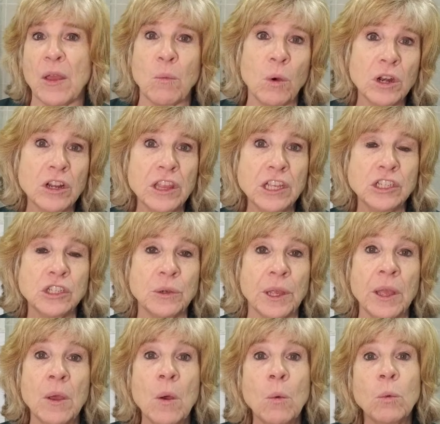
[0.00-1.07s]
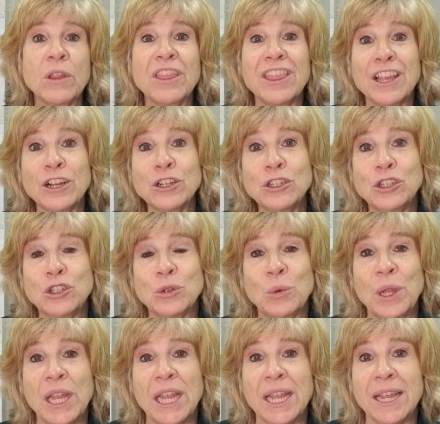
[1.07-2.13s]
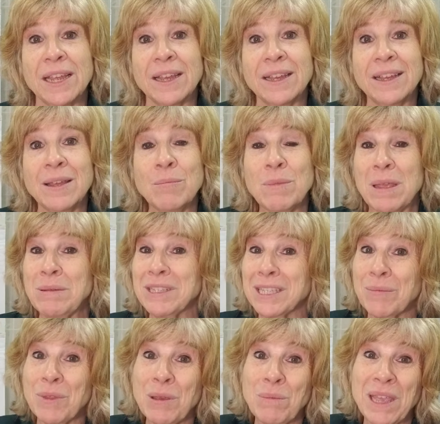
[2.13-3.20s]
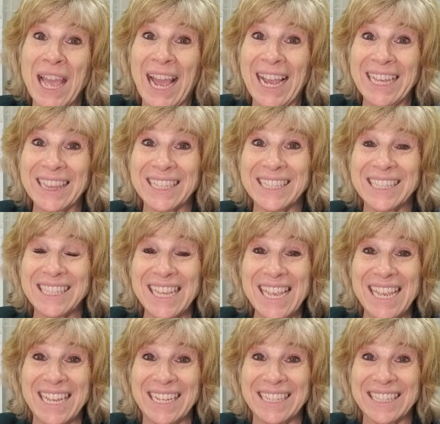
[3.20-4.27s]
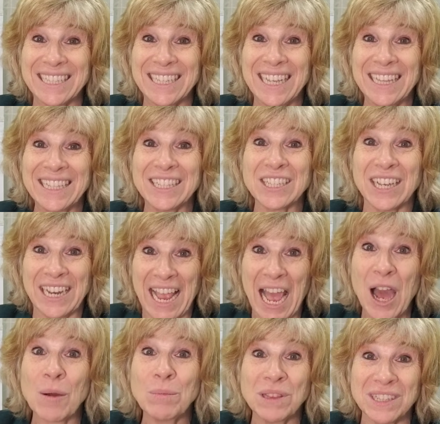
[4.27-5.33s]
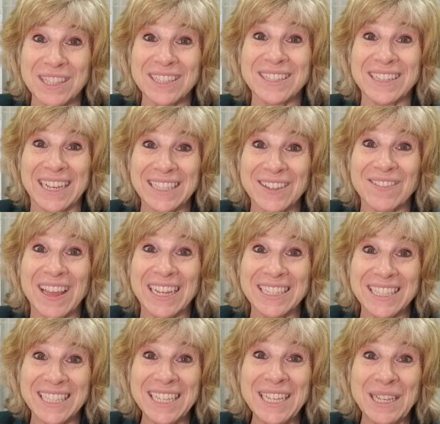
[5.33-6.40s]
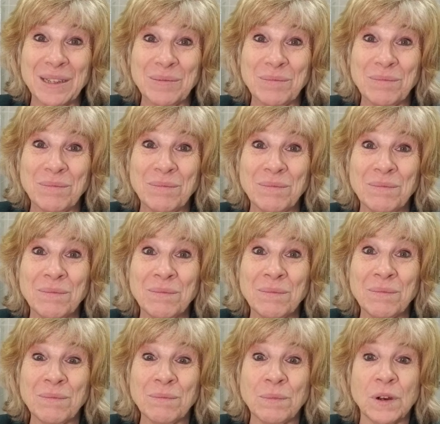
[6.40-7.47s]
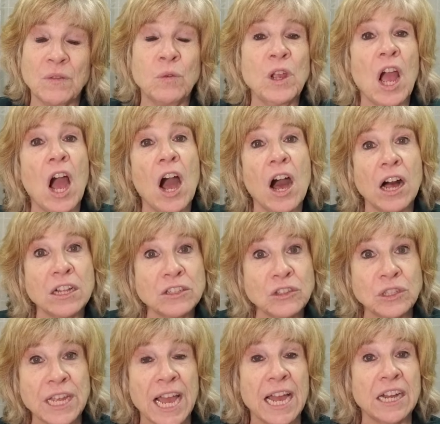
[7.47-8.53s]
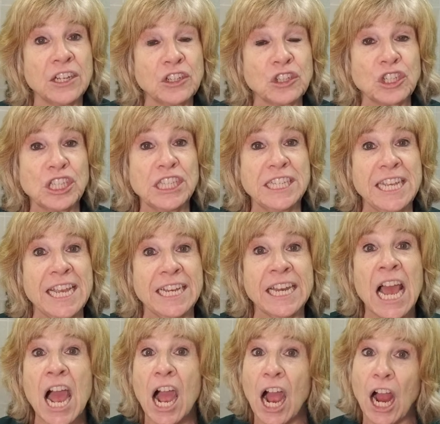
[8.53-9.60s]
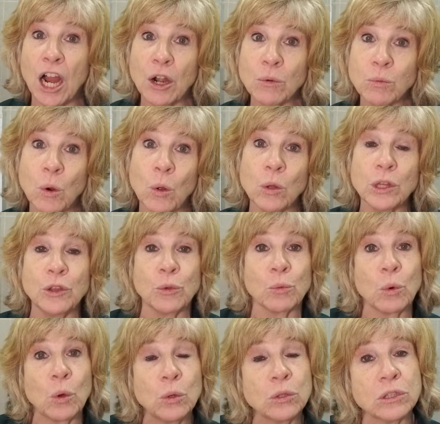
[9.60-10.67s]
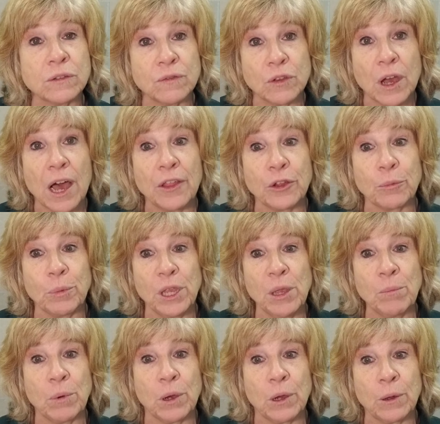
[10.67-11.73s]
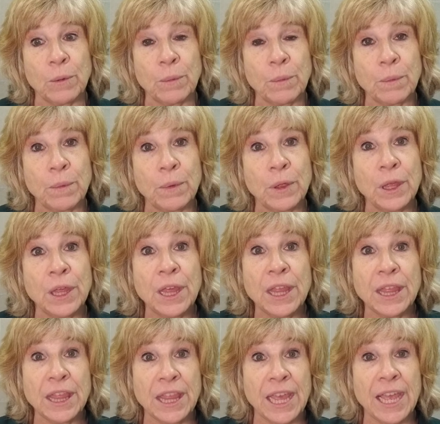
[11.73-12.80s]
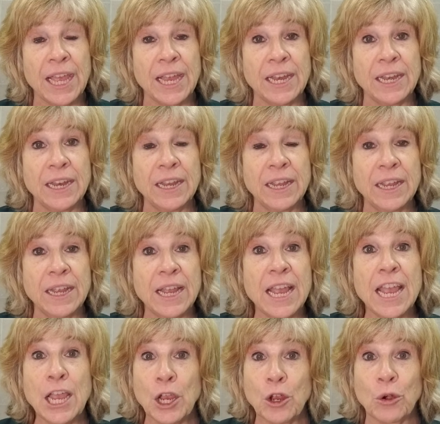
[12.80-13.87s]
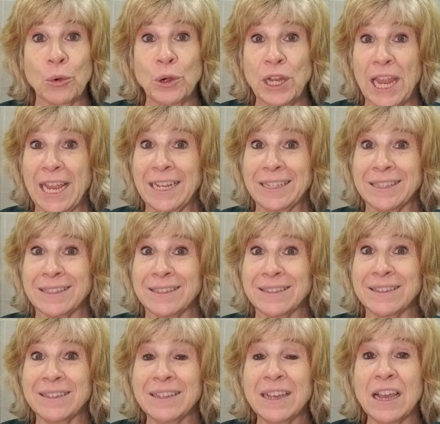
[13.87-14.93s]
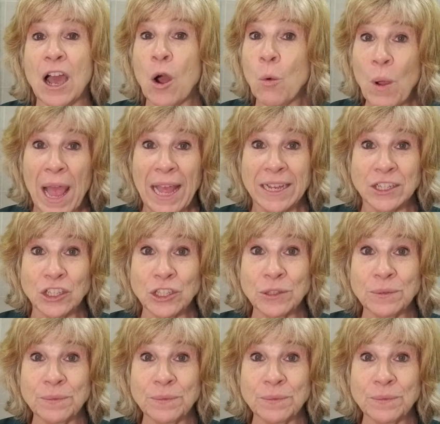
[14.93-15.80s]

What are they doing? Well, they're doing maybe something behind the scenes that's going to help in the success of that team. But if we all do not understand our role and the roles of the other people, then it creates a wedge.